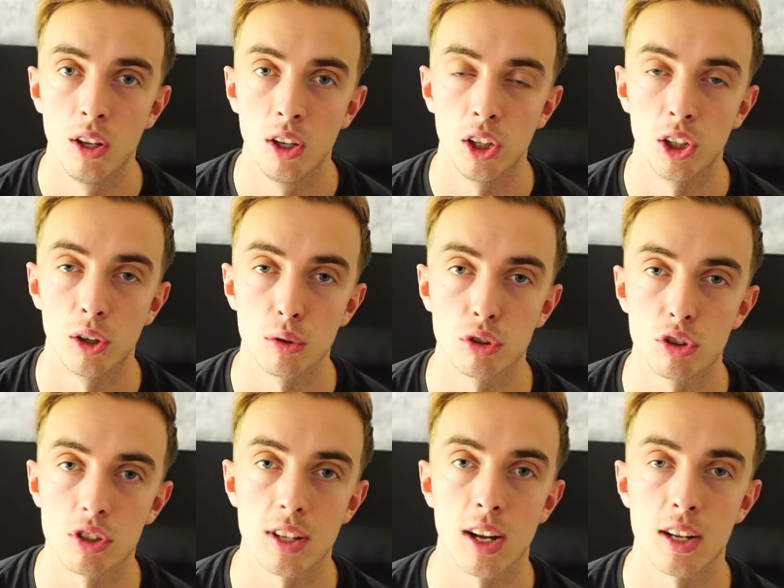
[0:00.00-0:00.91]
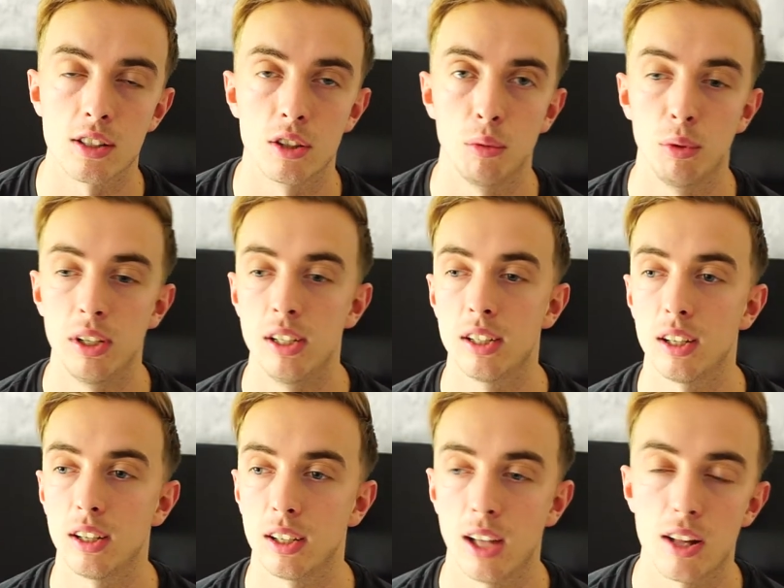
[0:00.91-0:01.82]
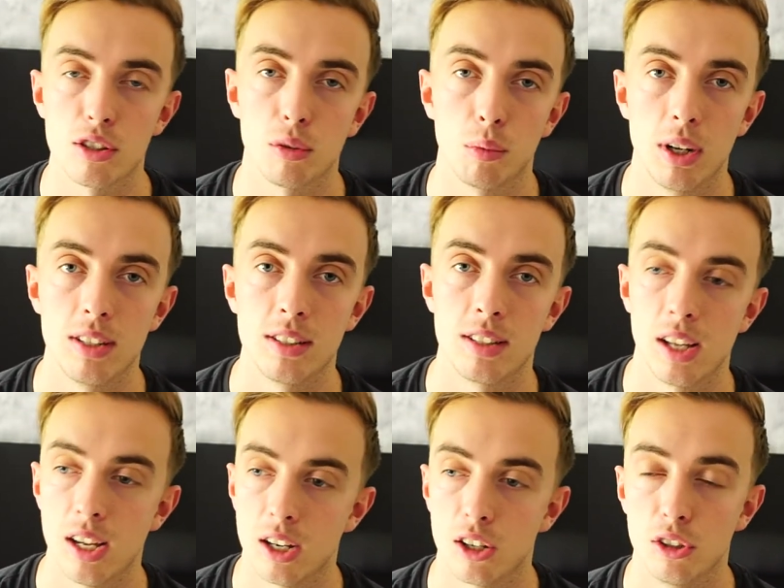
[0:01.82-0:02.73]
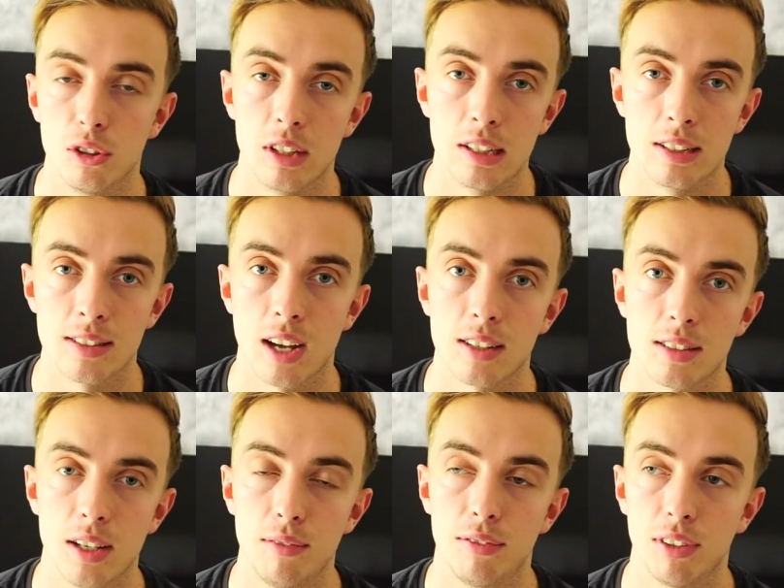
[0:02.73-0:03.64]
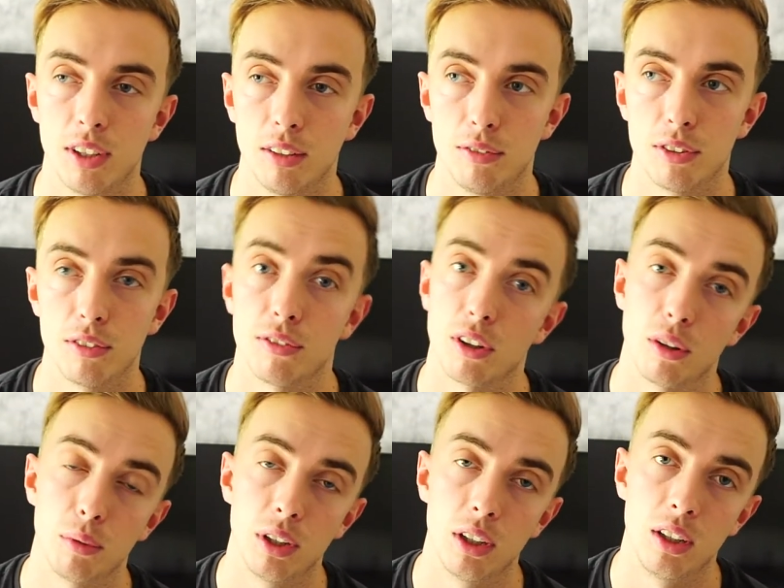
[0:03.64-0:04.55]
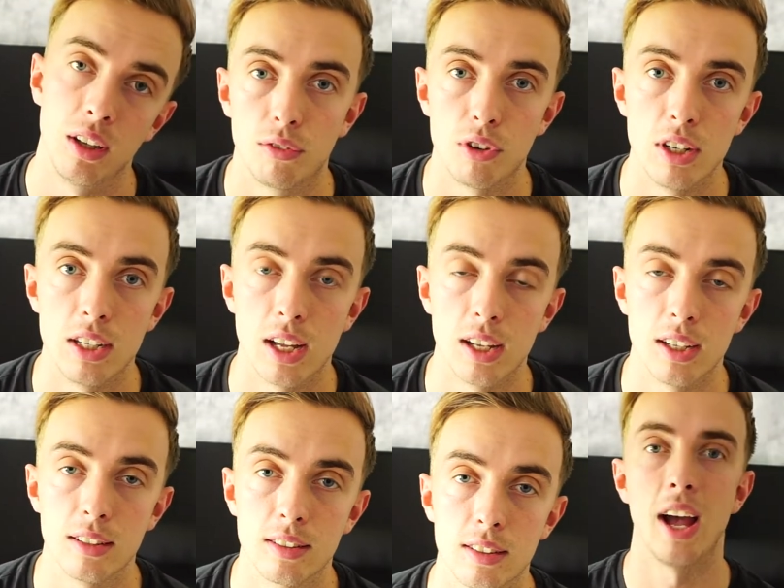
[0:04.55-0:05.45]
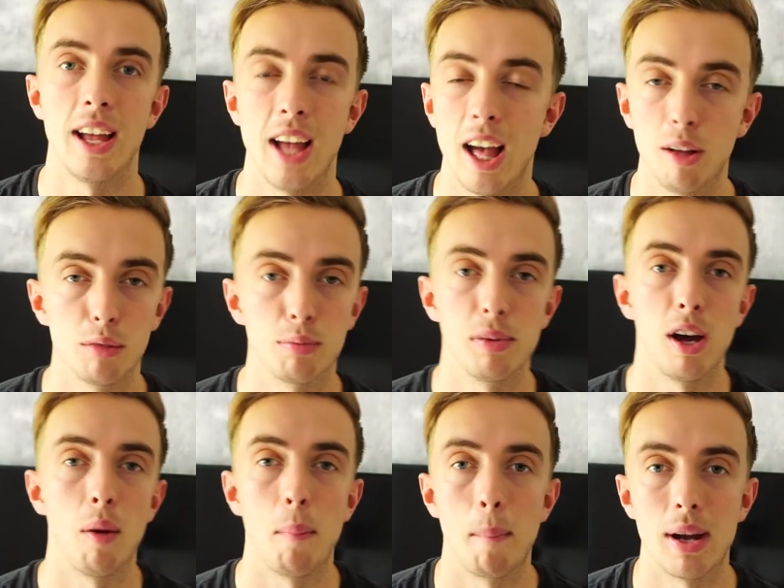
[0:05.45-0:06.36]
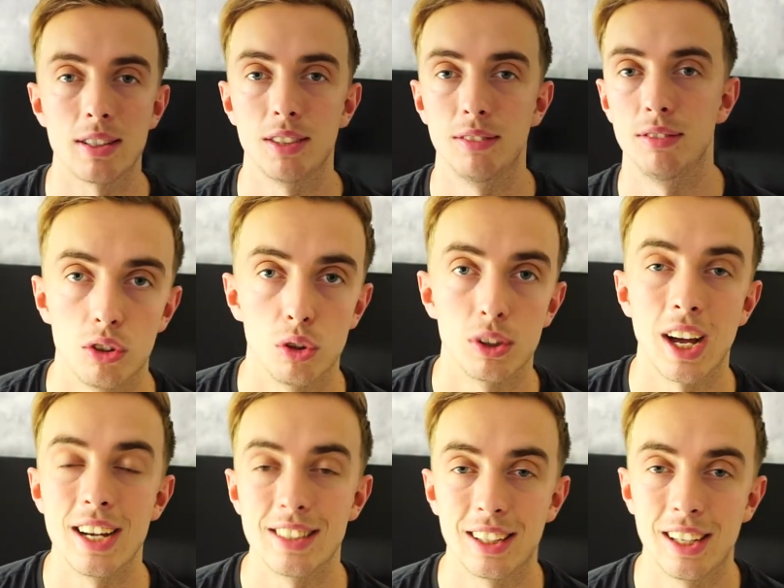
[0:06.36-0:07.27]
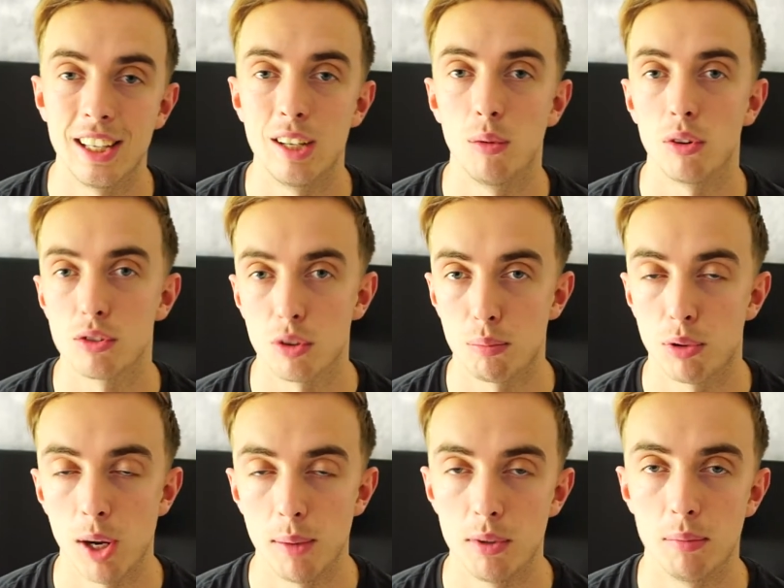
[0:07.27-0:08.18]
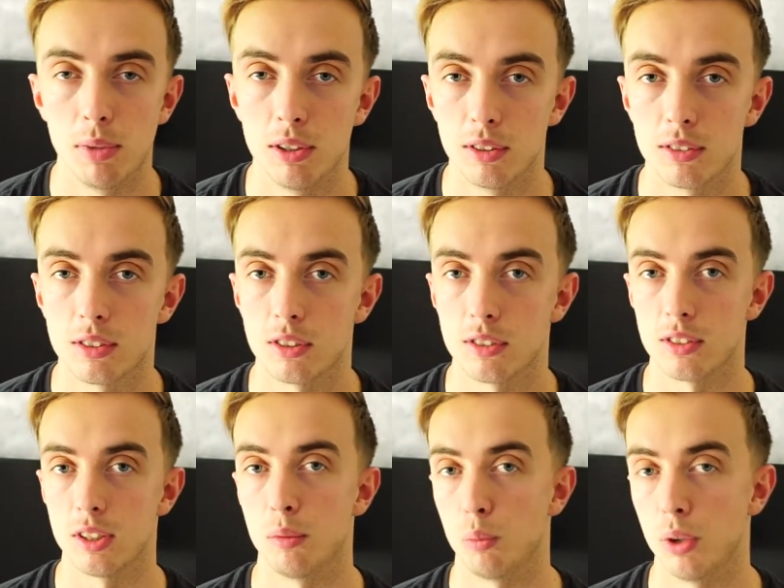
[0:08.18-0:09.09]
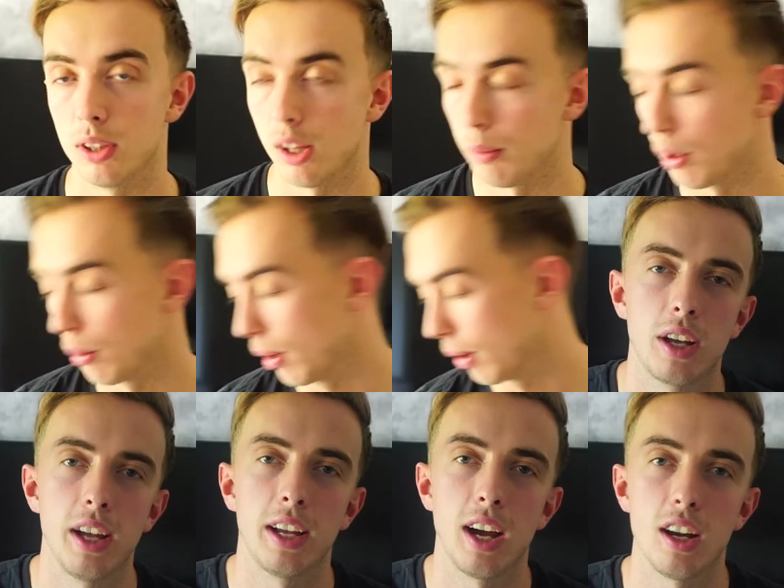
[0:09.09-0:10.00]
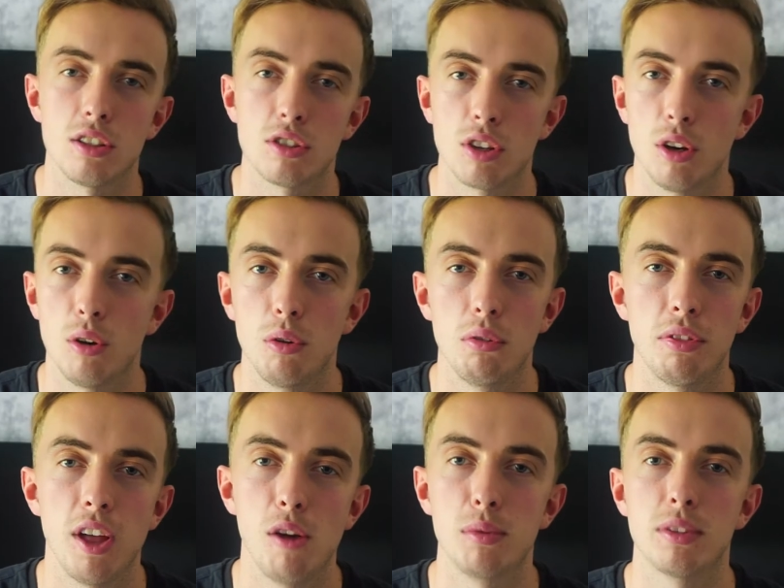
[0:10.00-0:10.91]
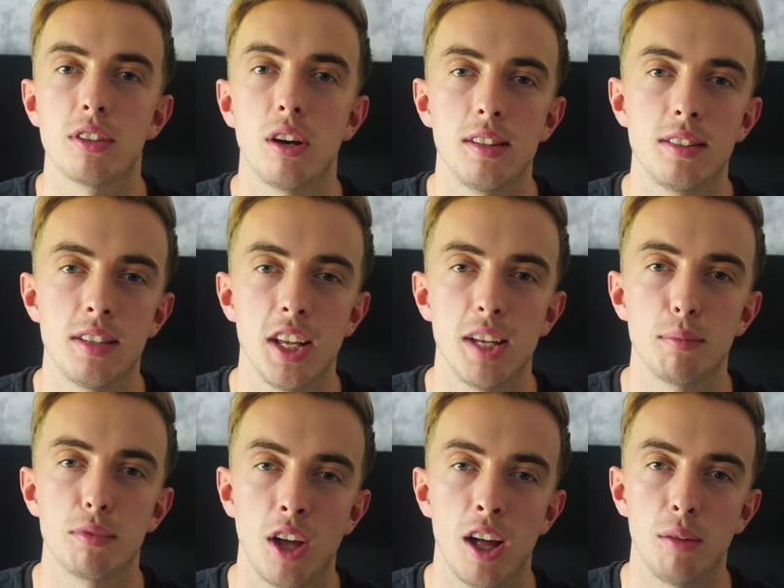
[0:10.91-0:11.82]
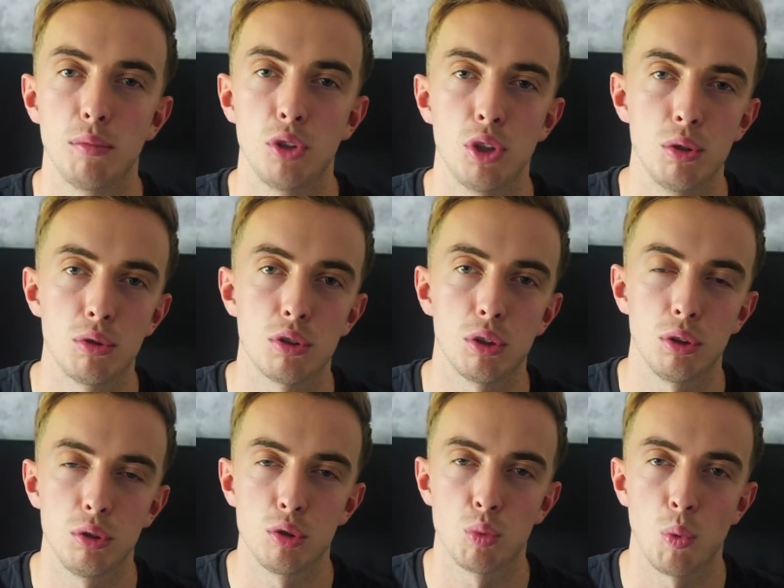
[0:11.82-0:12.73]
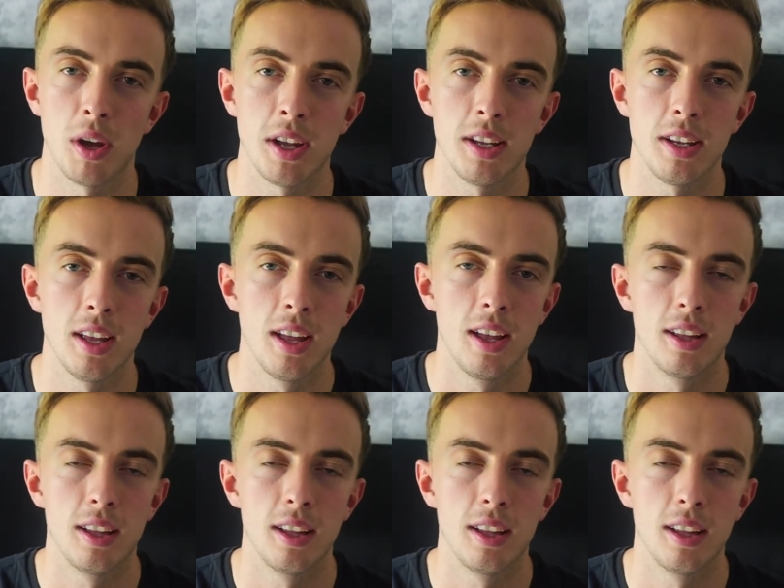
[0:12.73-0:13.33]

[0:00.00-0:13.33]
You know, it's a good start to the week. Get to Wednesday and I do the exact same thing for the following 3 days. It helps me out massively. So that is a key one. So prep your meals because it will help you Okay guys, so there are my top tips. Help you to lose weight.